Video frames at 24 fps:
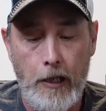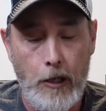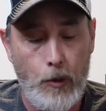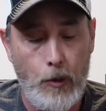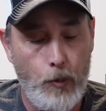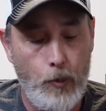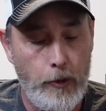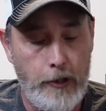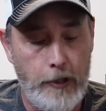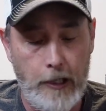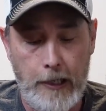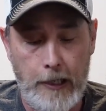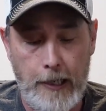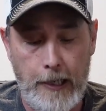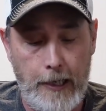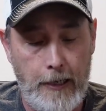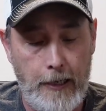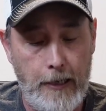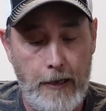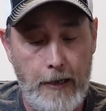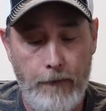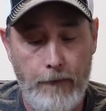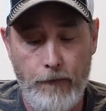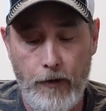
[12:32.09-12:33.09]
with the
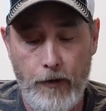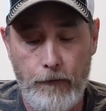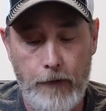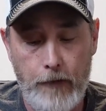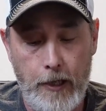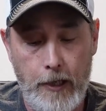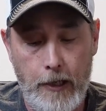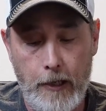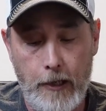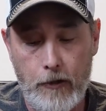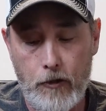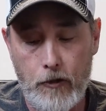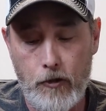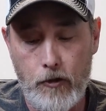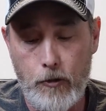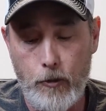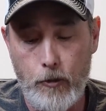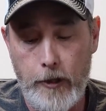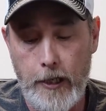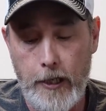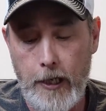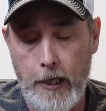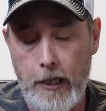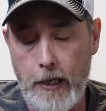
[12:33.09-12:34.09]
9950X
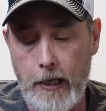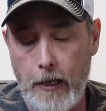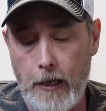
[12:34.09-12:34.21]
3D.